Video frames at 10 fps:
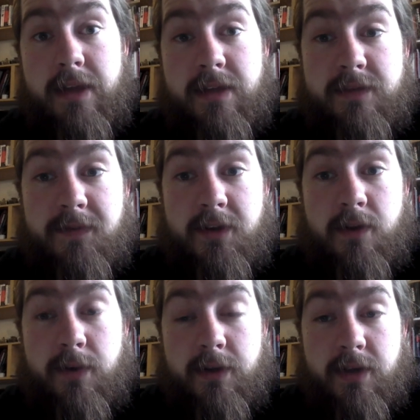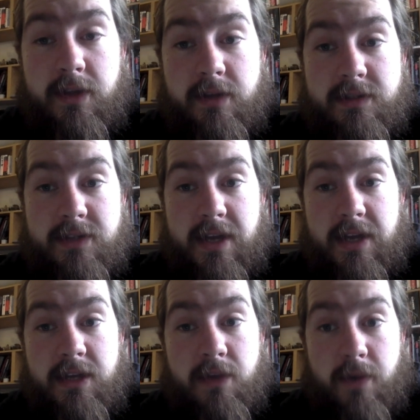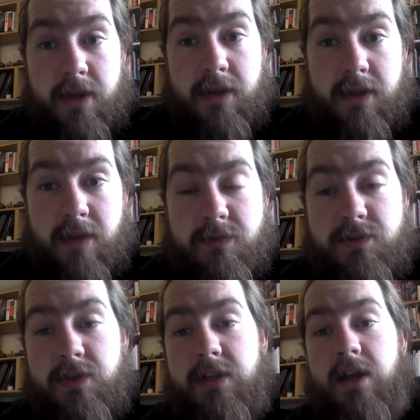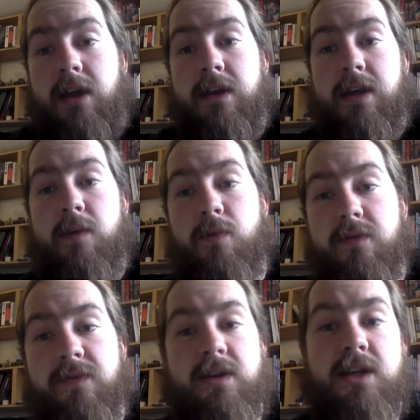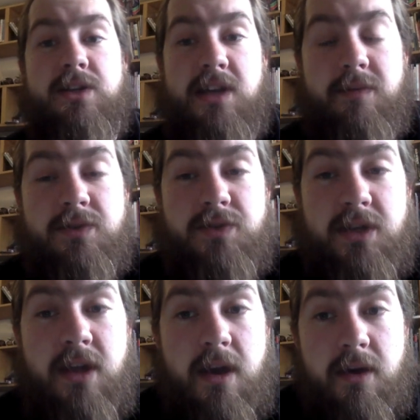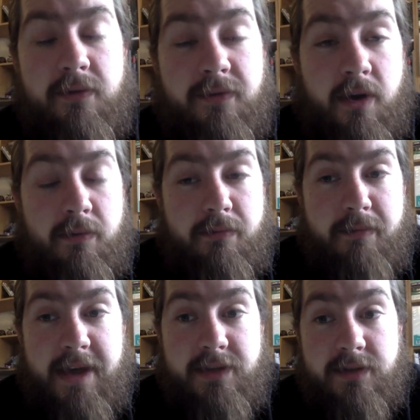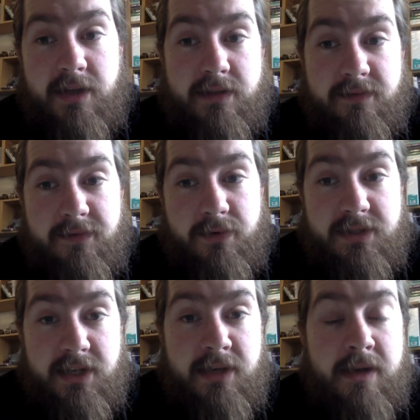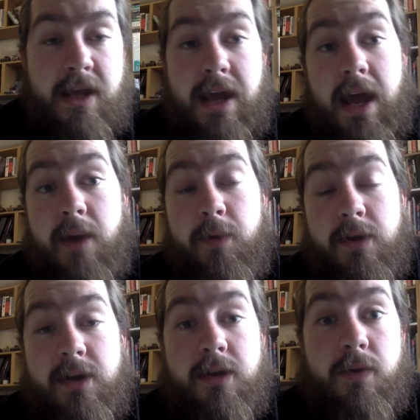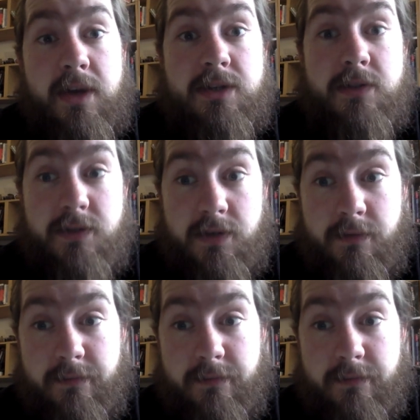This video we're looking at AQA Chemistry, uh, Chem 1 Foundation Chemistry from May 2014 and we're looking at question 2.